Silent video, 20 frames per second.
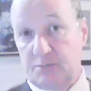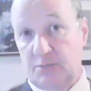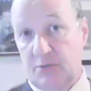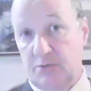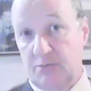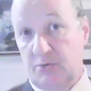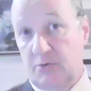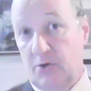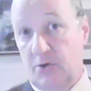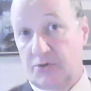But
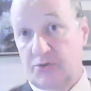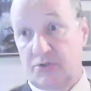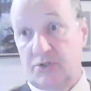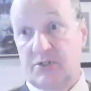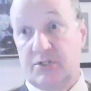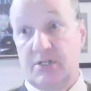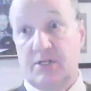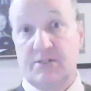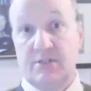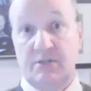you also
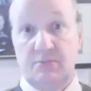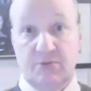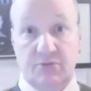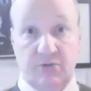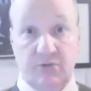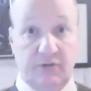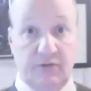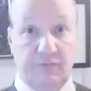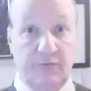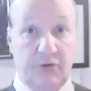suggest he was
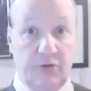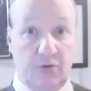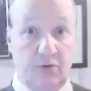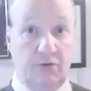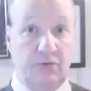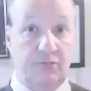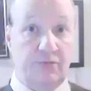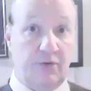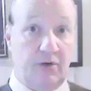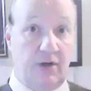looking for
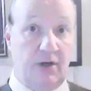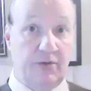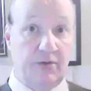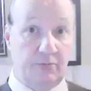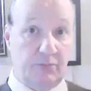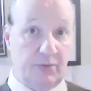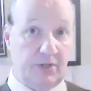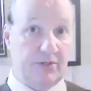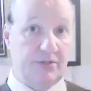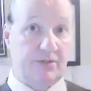gold for other
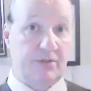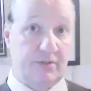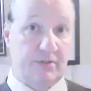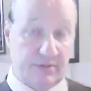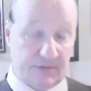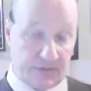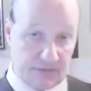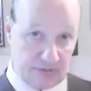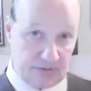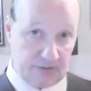
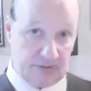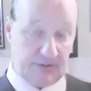reasons,